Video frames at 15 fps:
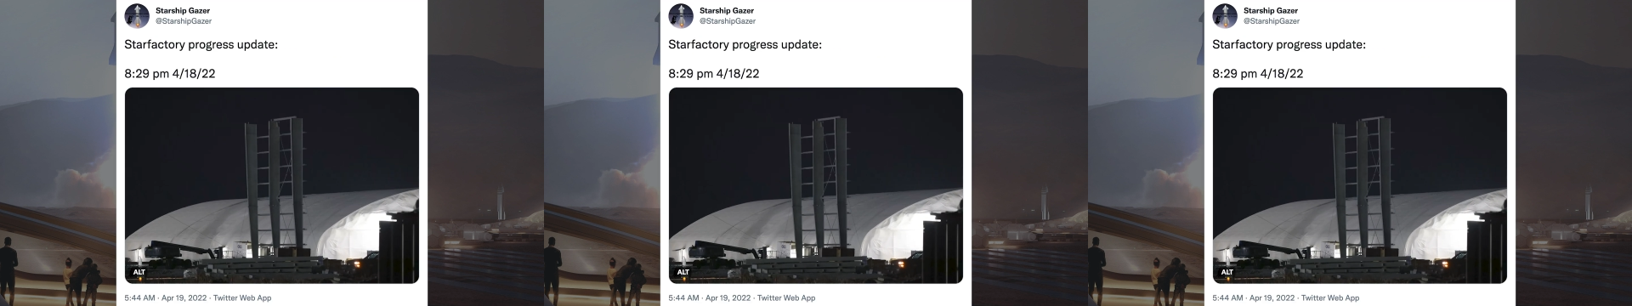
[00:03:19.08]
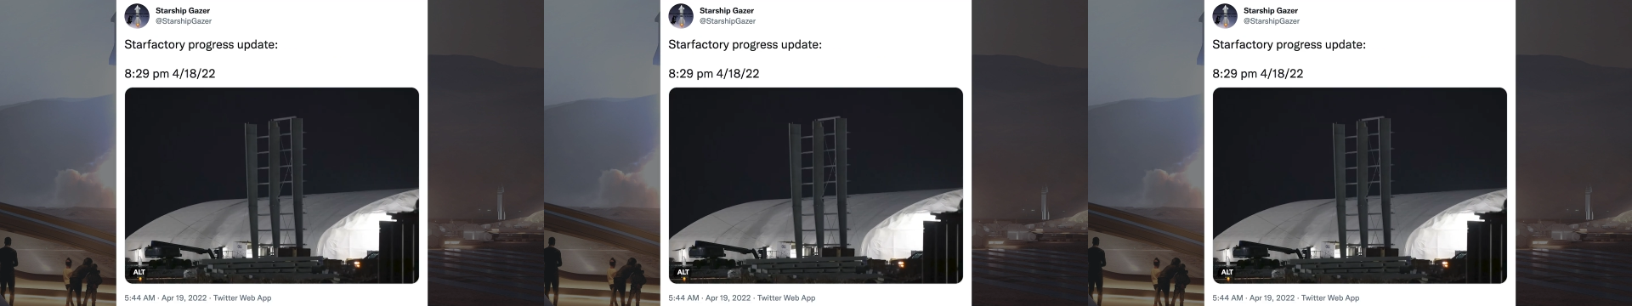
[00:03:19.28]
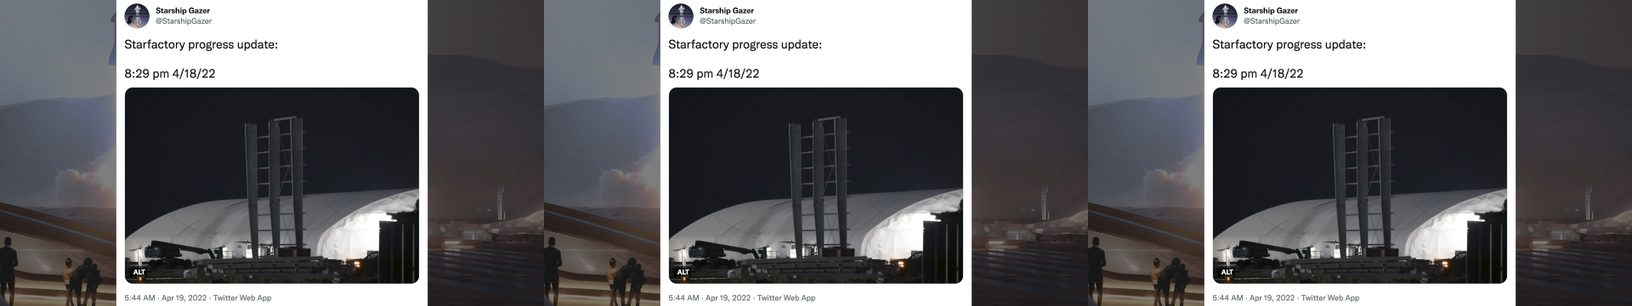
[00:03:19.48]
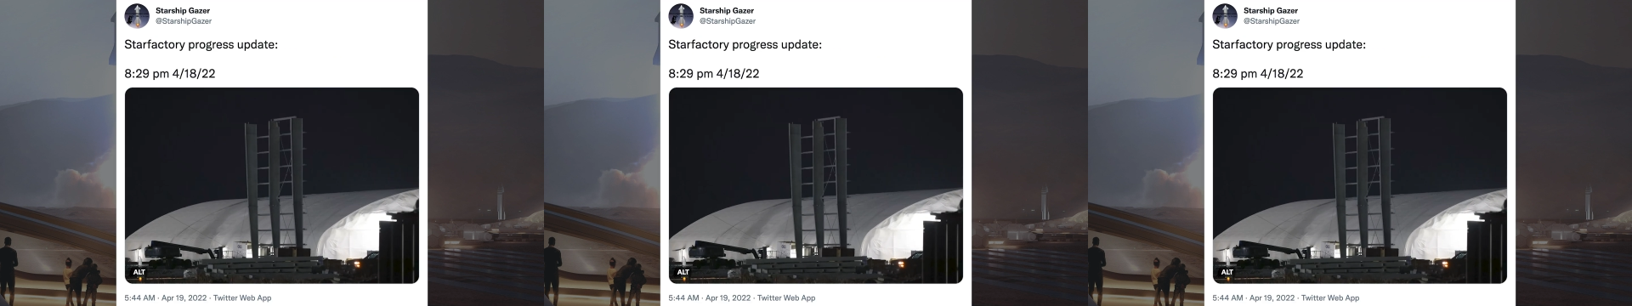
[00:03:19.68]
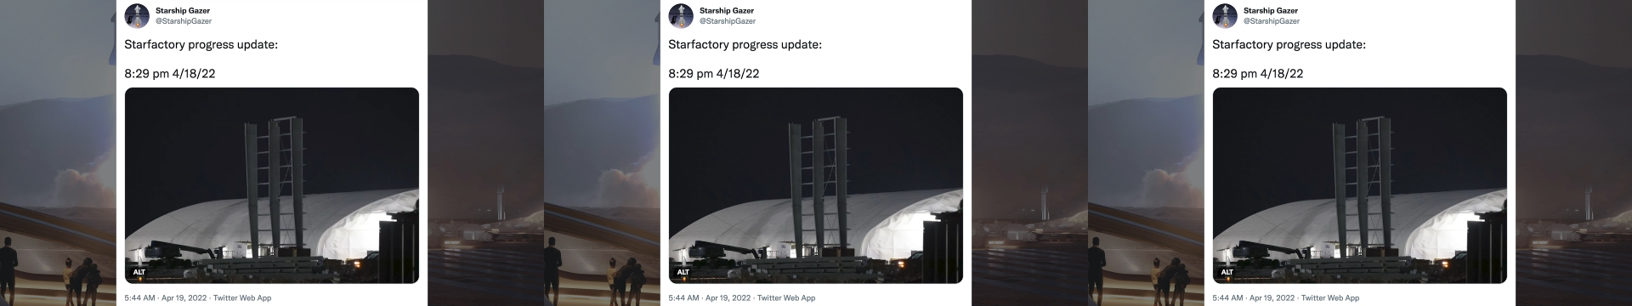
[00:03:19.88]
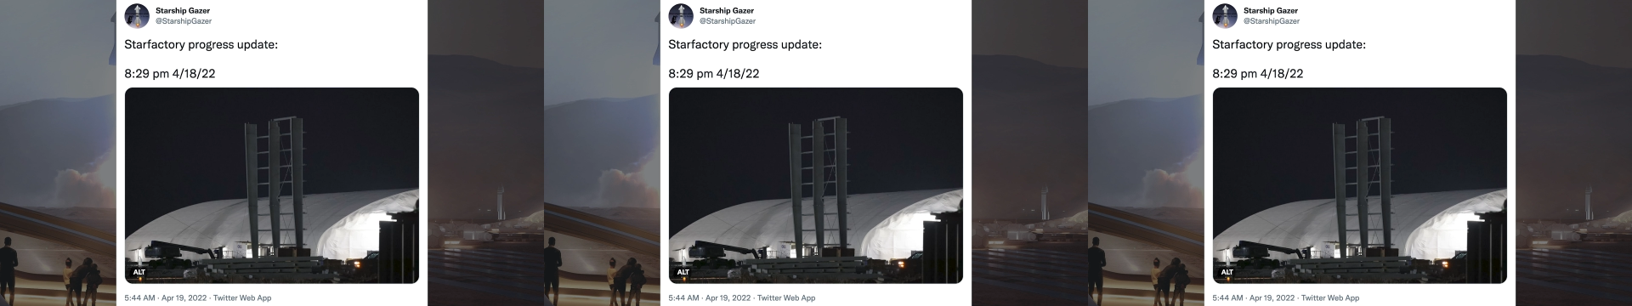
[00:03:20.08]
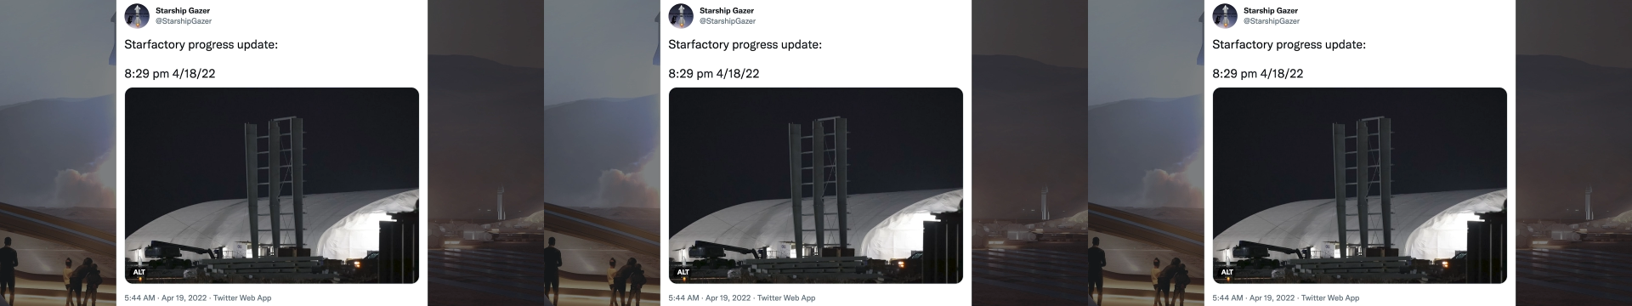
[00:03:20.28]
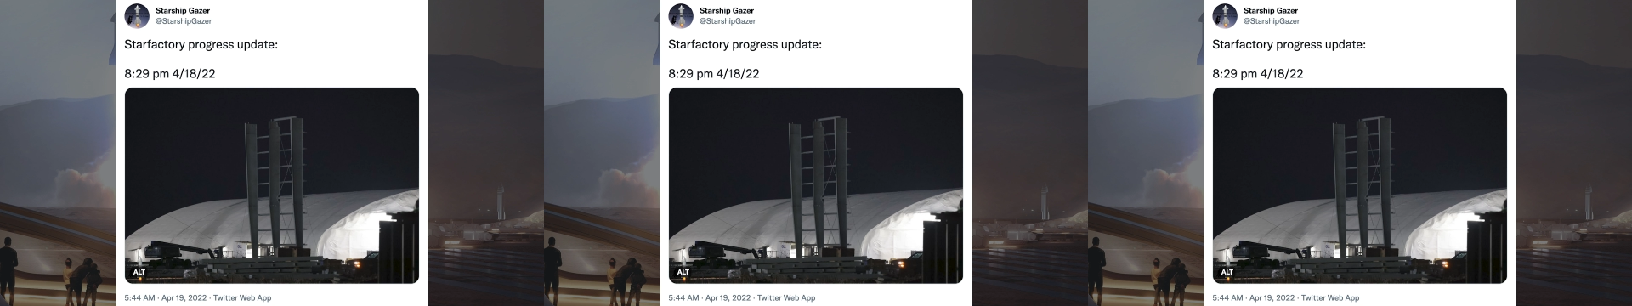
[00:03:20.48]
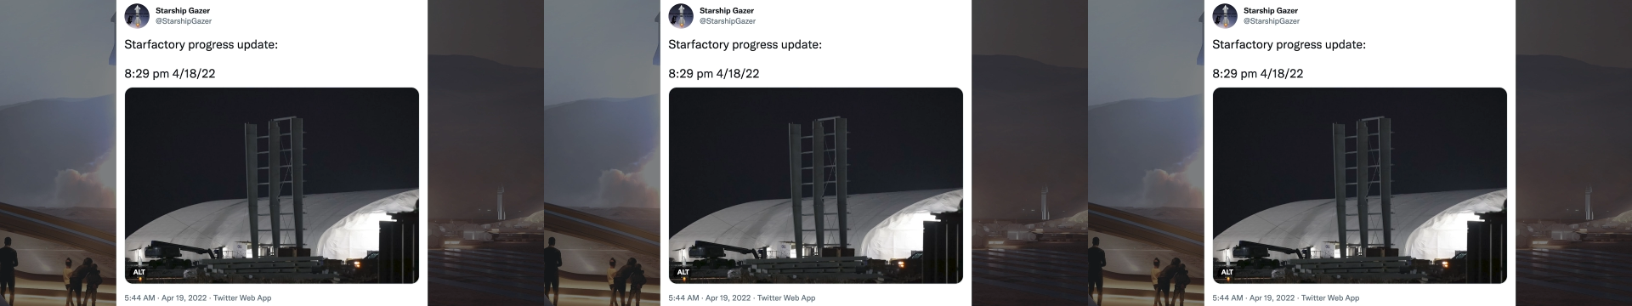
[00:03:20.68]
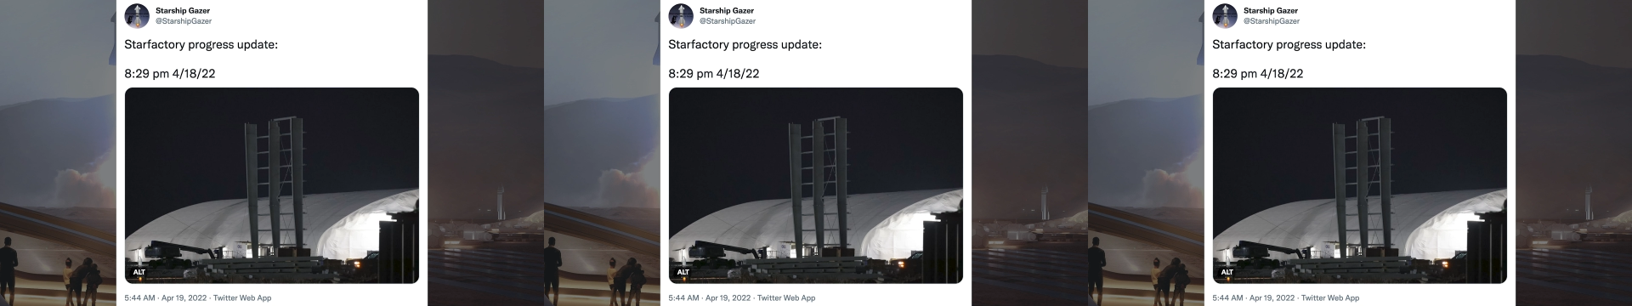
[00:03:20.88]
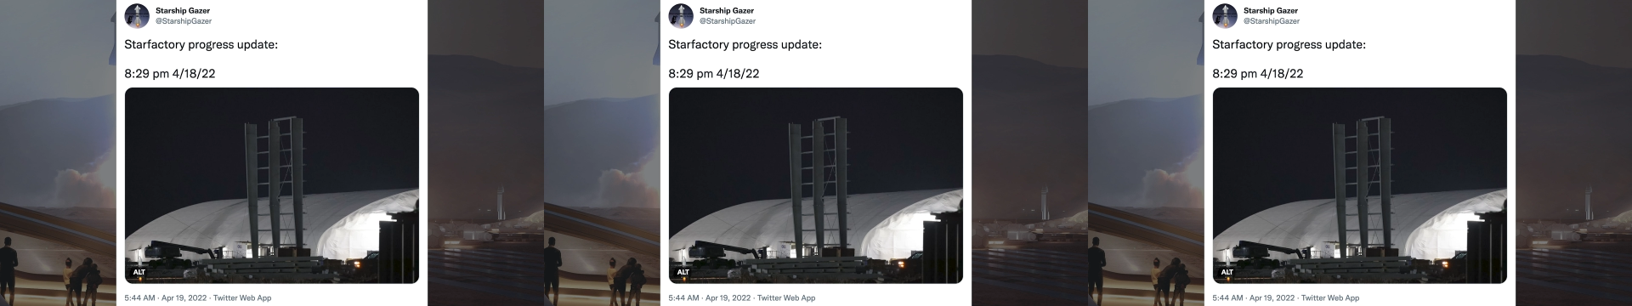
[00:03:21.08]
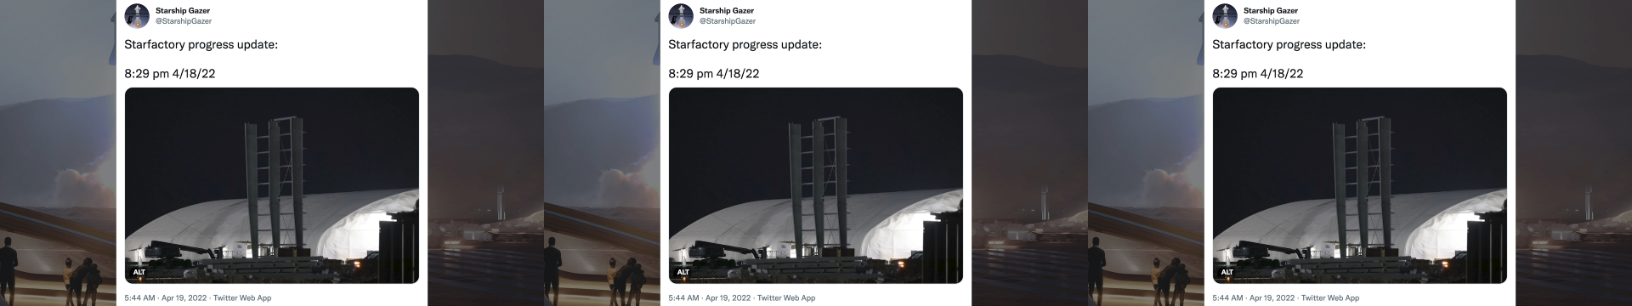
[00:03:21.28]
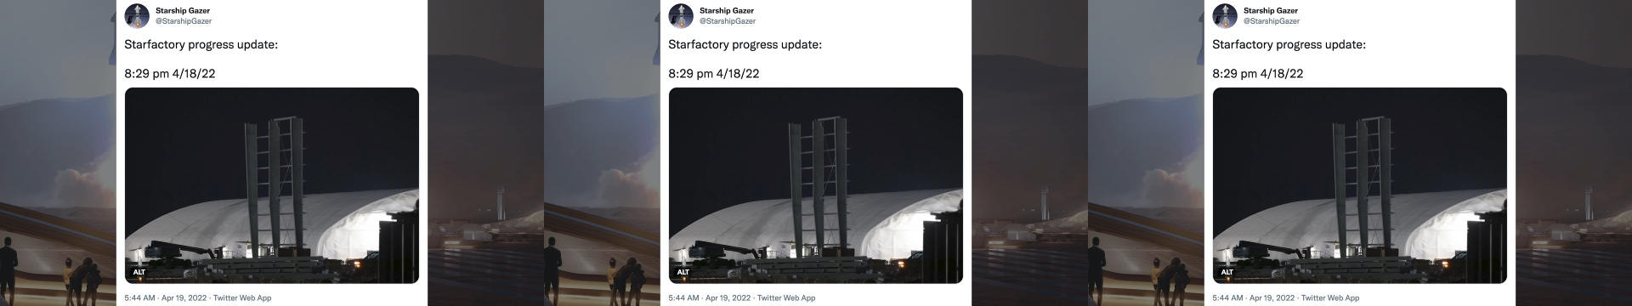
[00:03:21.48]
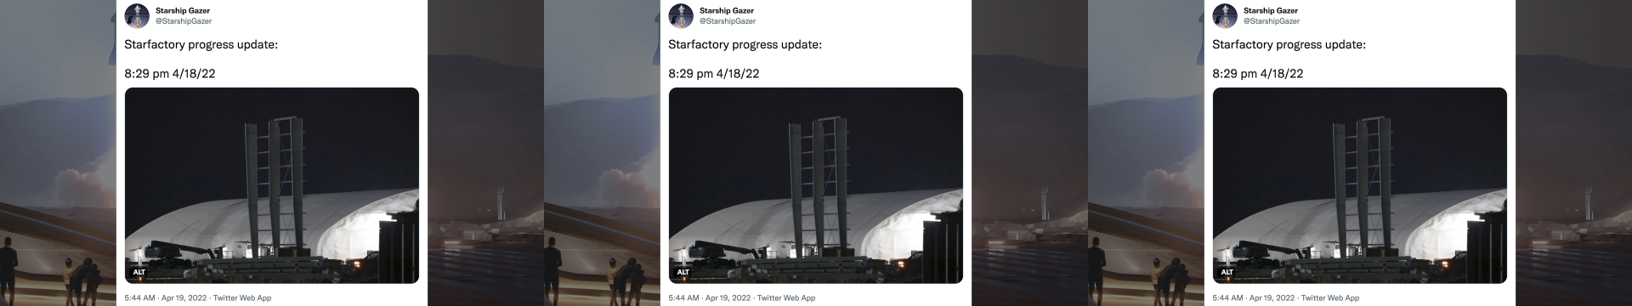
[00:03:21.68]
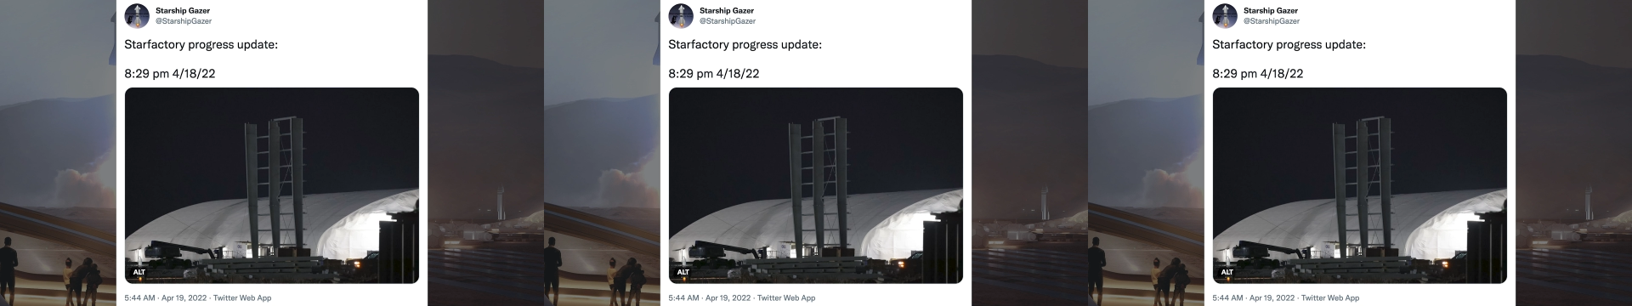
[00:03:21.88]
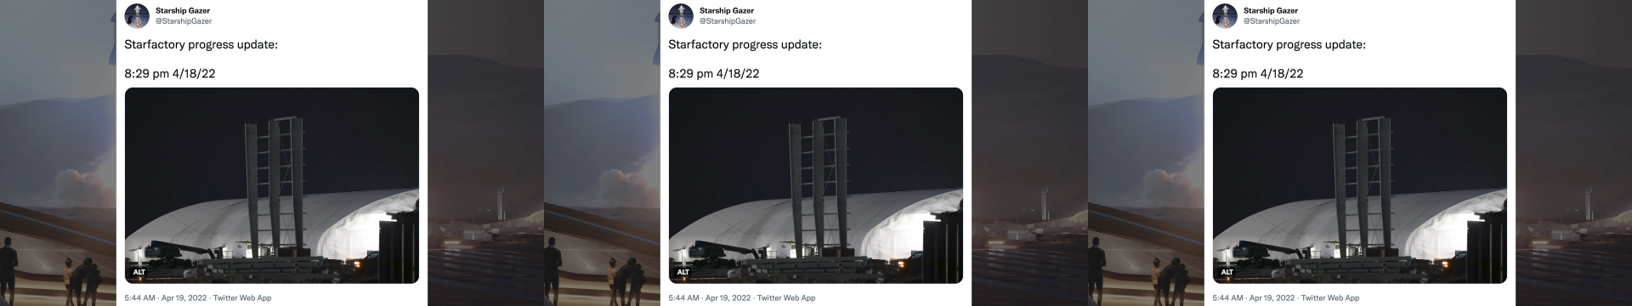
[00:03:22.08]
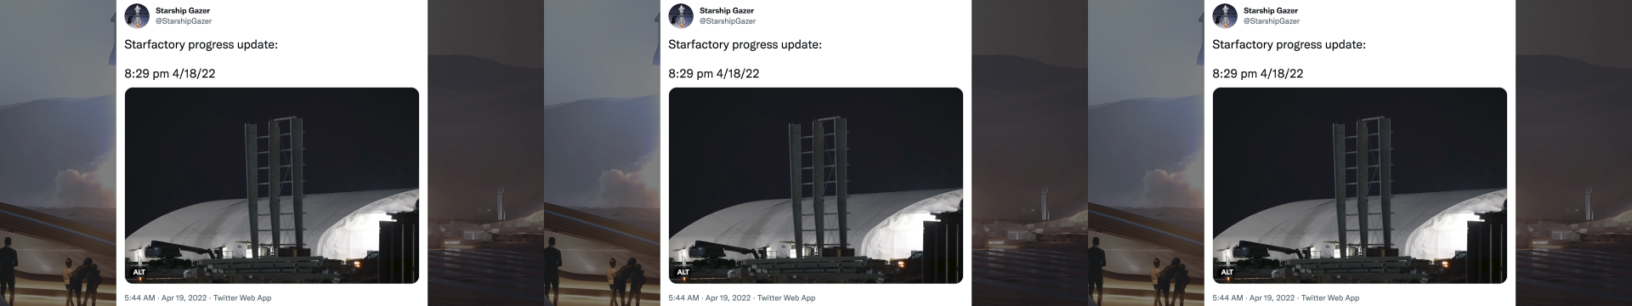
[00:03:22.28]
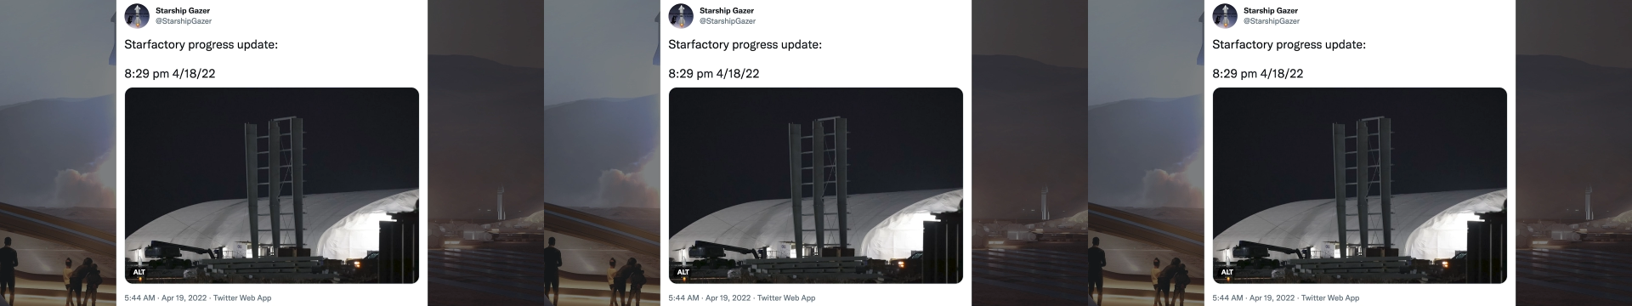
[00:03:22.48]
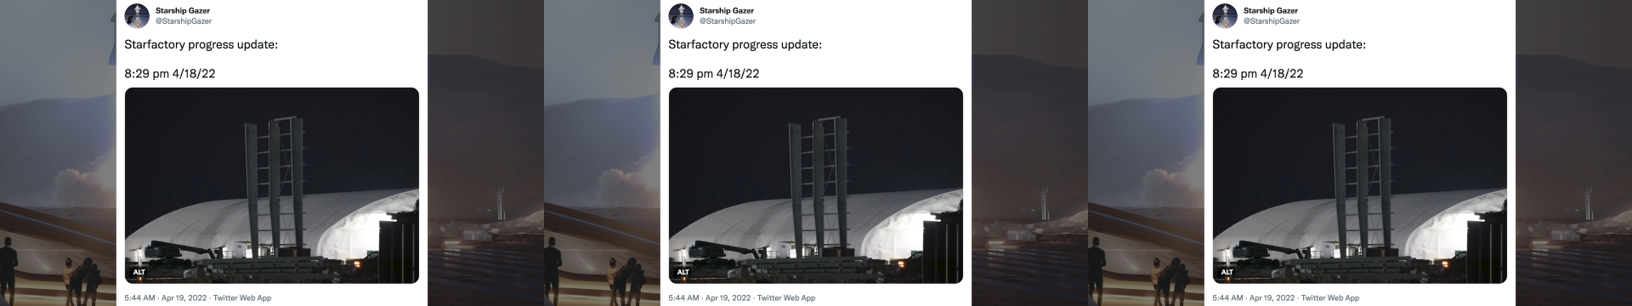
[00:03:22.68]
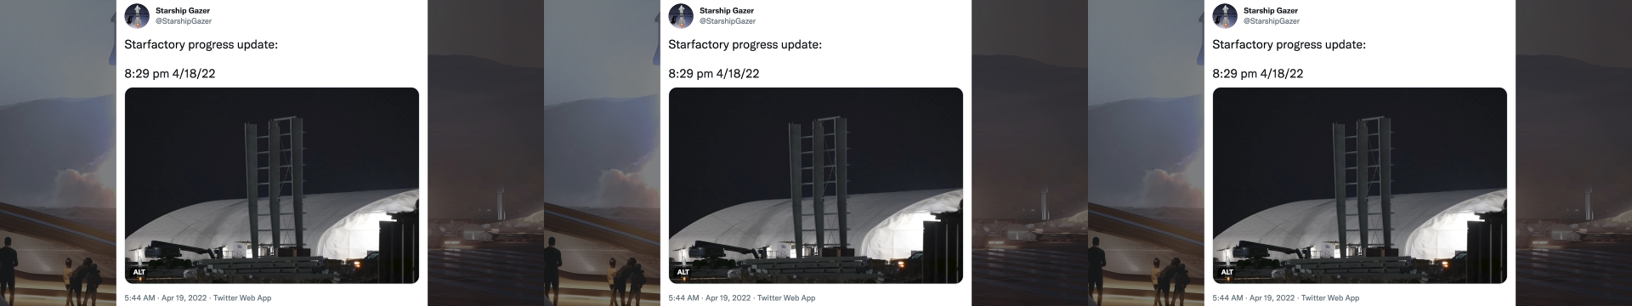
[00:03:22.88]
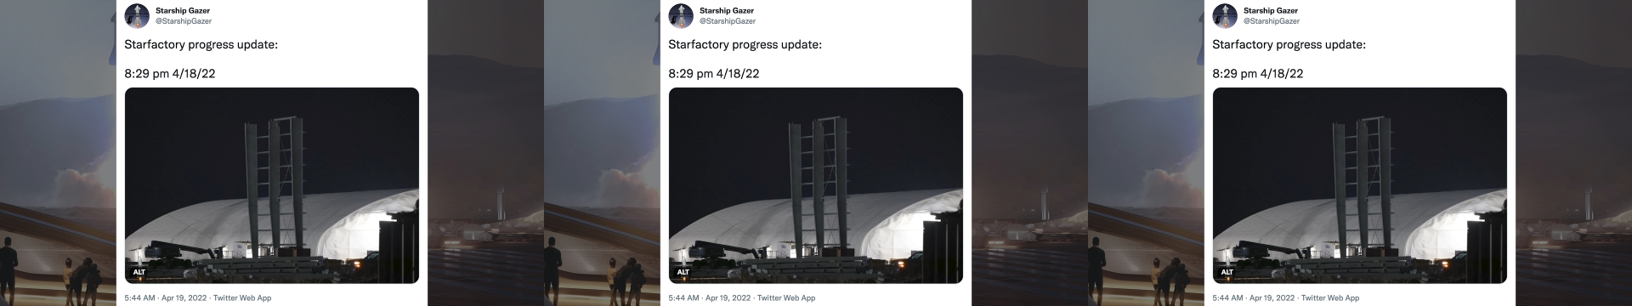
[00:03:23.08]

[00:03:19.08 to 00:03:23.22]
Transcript: Nobody's mouth can be seen.